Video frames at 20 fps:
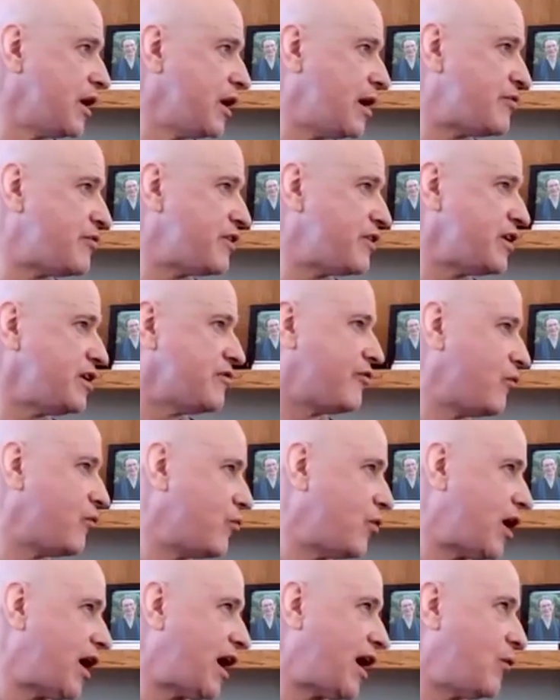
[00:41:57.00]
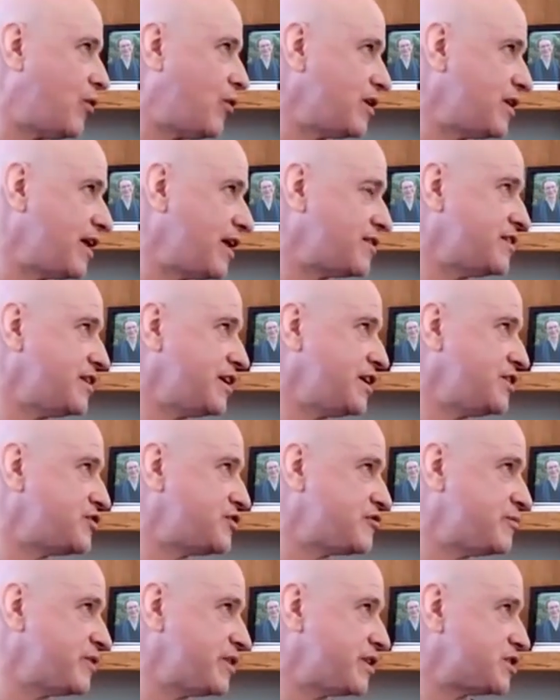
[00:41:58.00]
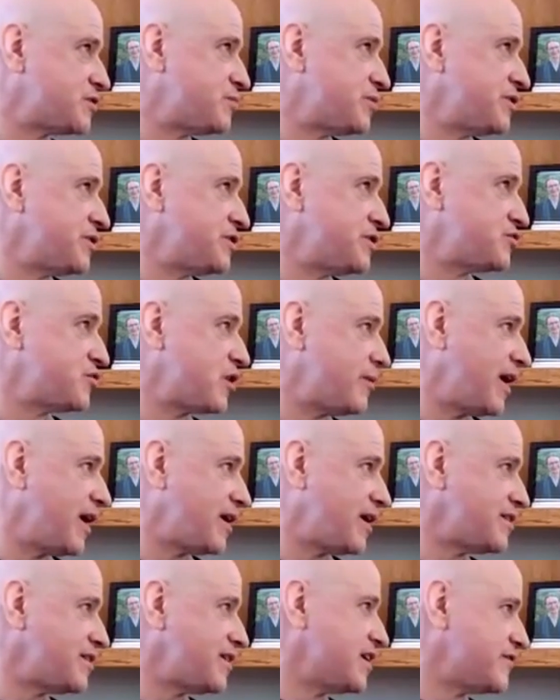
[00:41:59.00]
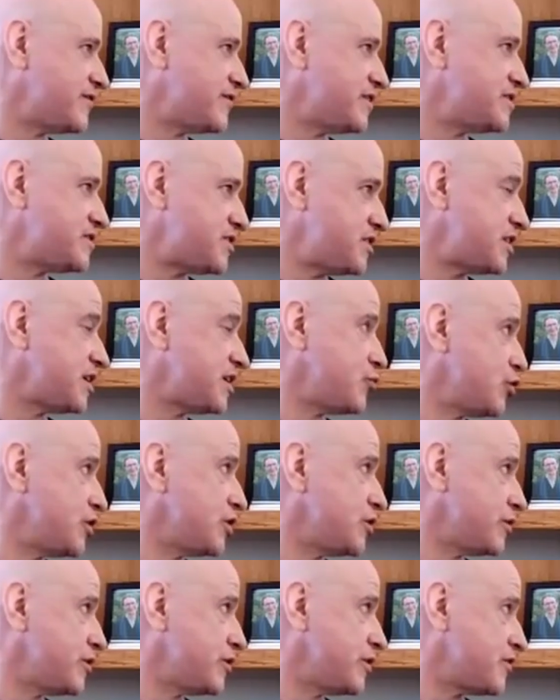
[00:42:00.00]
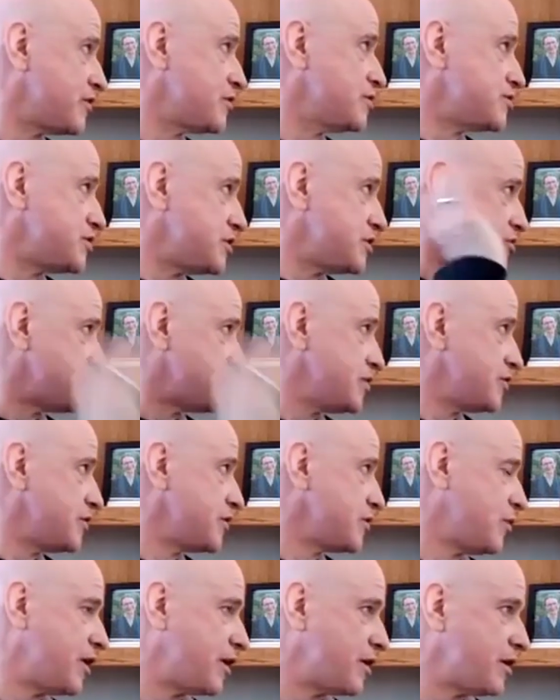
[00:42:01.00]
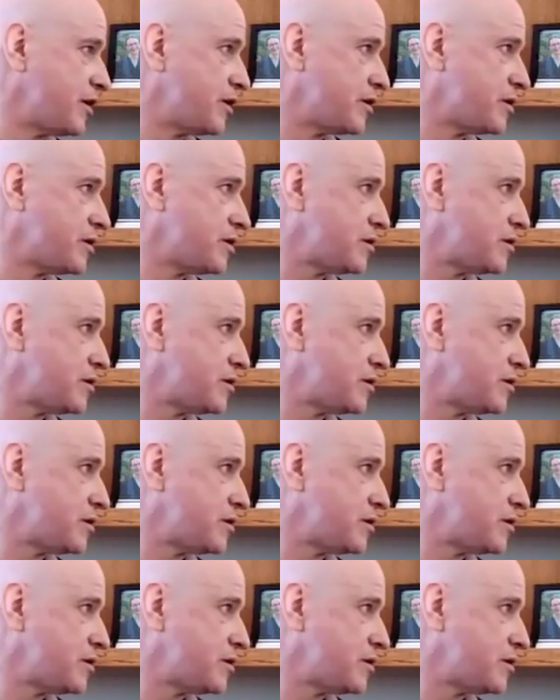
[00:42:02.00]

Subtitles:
I'm thinking of what, like, the nature of my experience when I'm acting out of instinct. I'm really, really thirsty, and so I drink water.